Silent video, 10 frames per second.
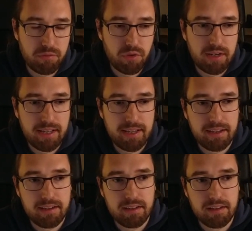For
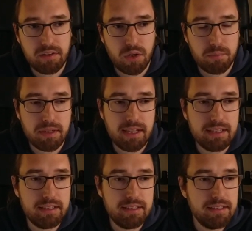like normal
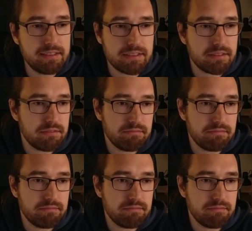LEDs